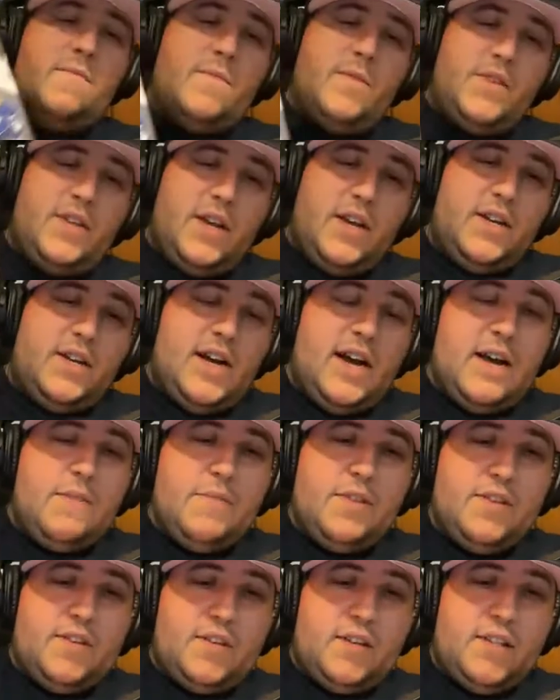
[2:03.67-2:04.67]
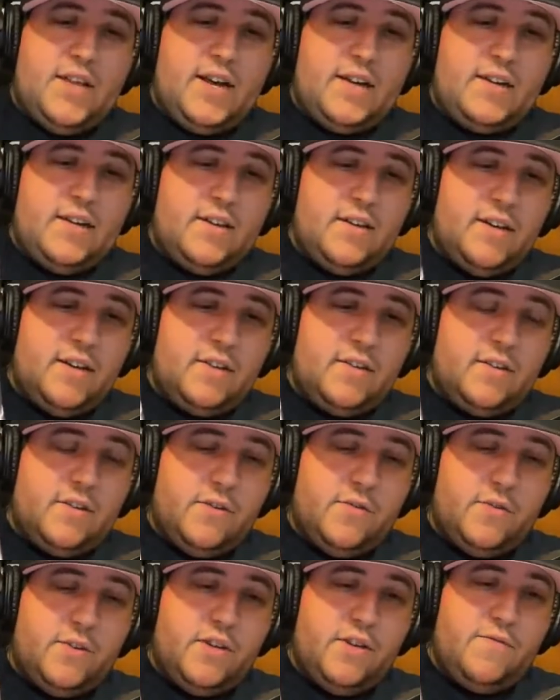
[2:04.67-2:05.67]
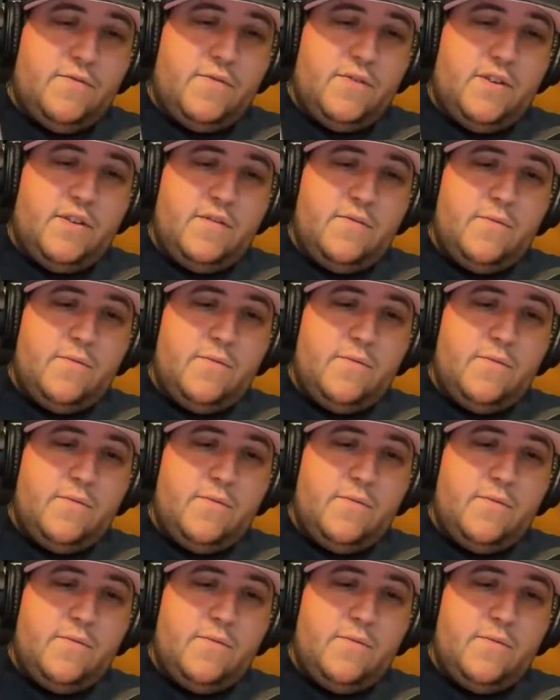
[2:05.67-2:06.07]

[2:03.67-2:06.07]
was a Diamond Select exclusive,